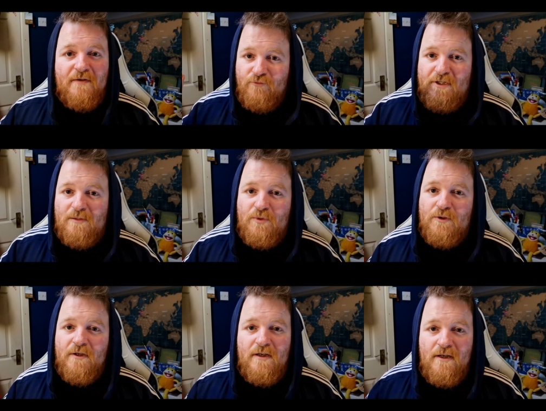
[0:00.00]
Like, read a
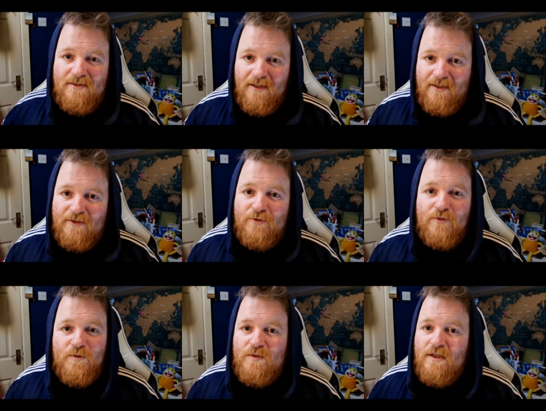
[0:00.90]
book, stay
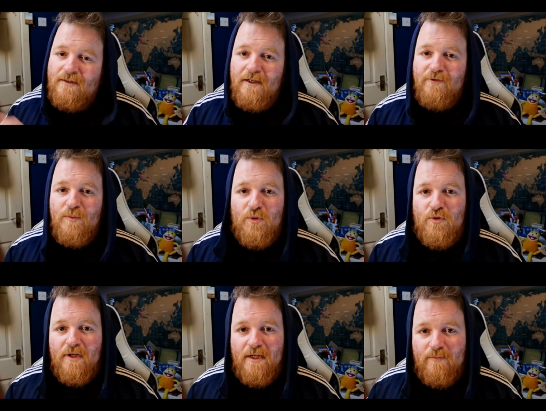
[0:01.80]
indoors, take out a
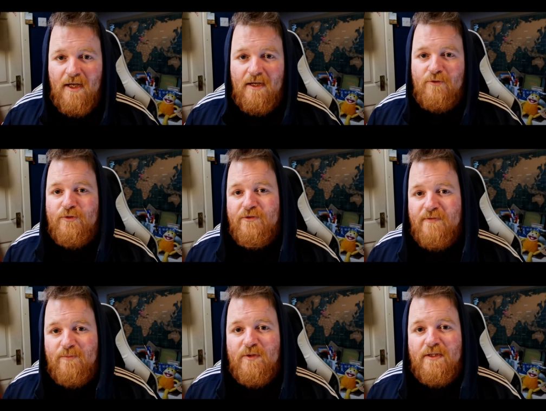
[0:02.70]
board game, hang out with your
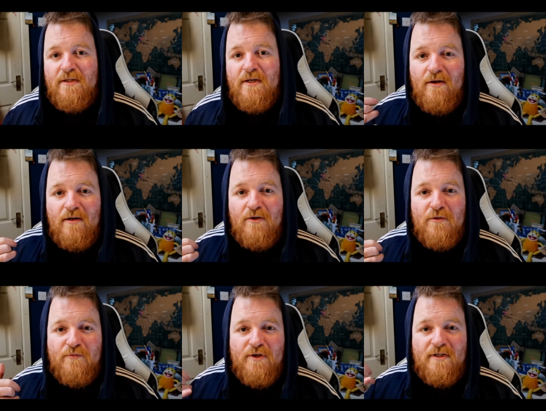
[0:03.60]
family, call an
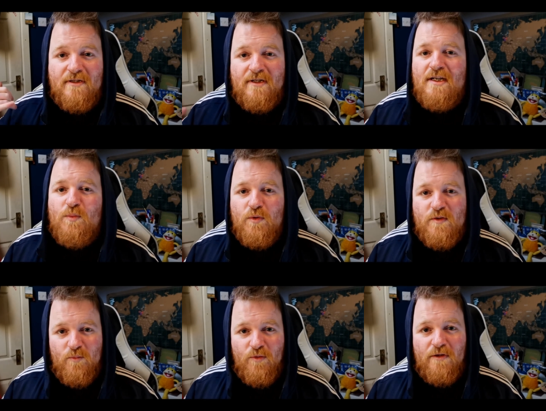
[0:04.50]
old friend, Skype with
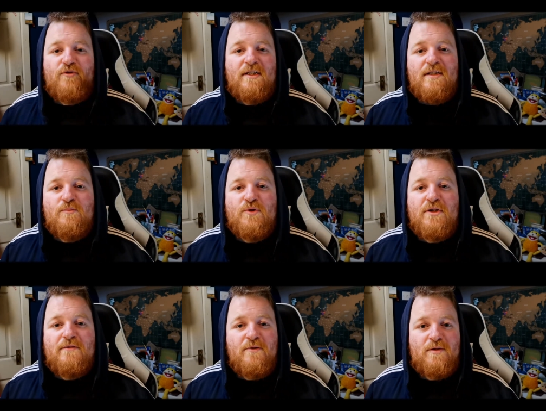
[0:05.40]
someone, write that book
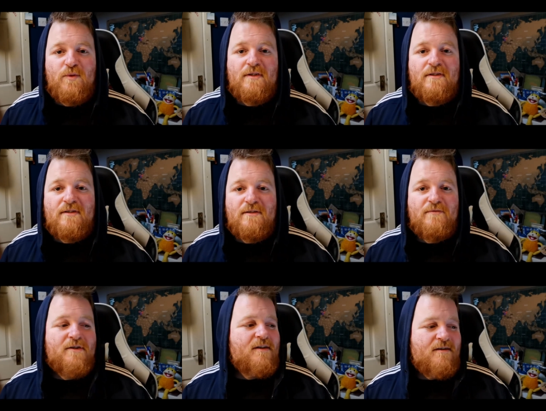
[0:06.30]
you've always wanted to,
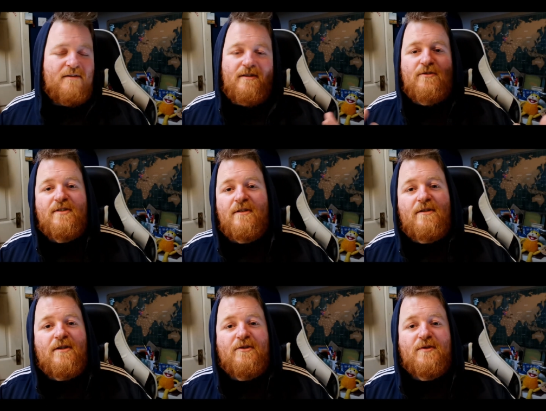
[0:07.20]
fucking learn
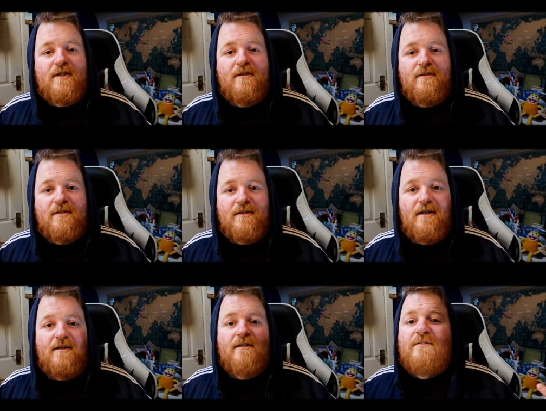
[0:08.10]
a new song on the
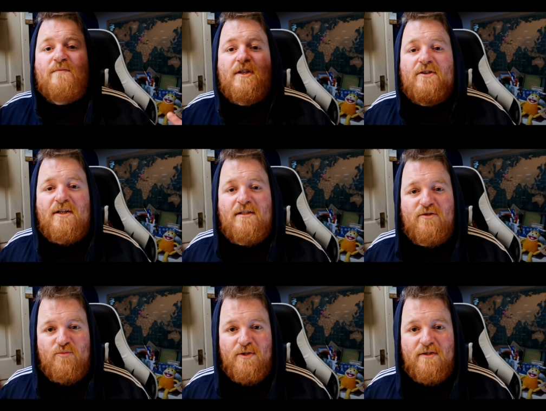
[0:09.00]
guitar, learn an
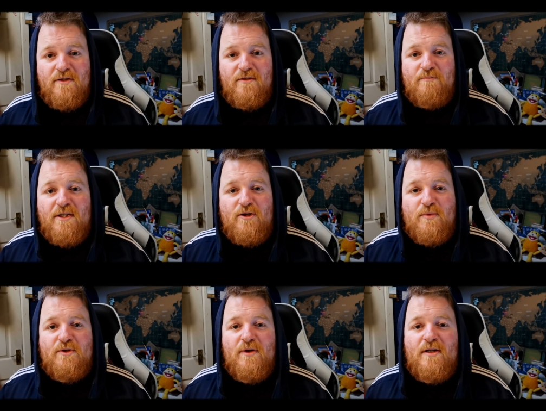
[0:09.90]
instrument, you know, pick up
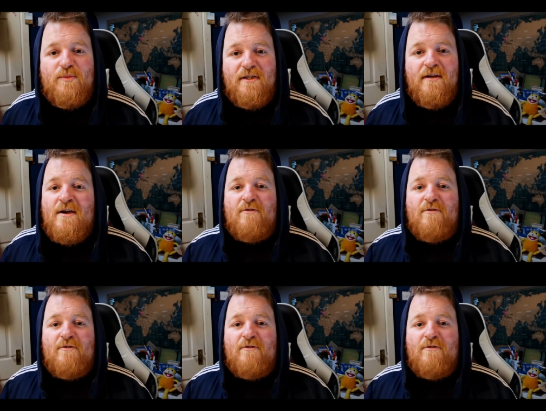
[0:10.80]
a new hobby,